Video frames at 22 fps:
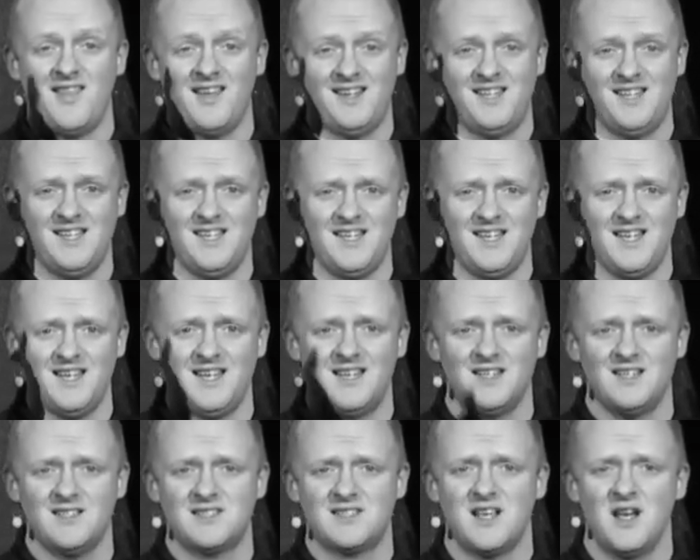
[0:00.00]
that he
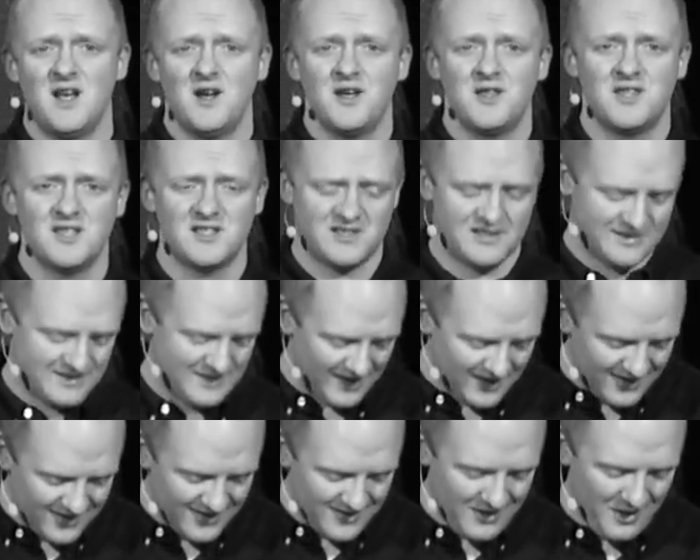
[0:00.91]
is the
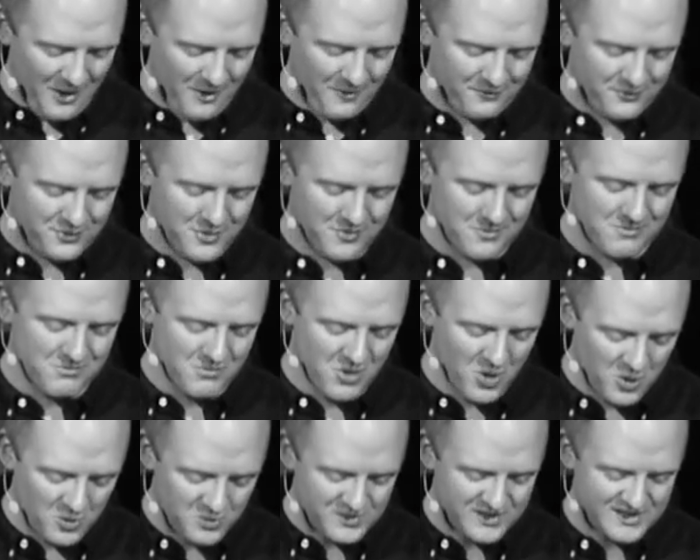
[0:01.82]
Son of the
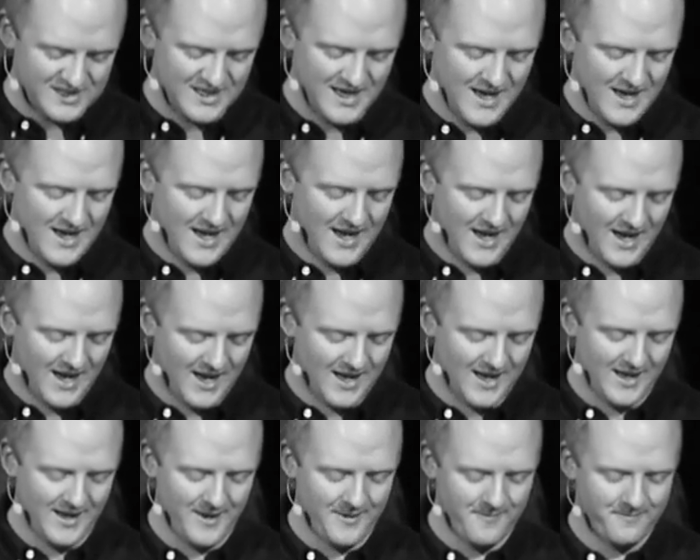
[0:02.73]
Most
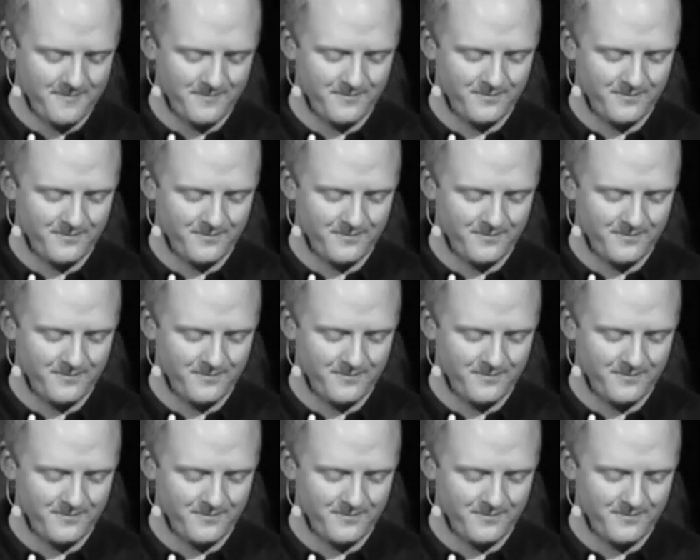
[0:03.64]
High.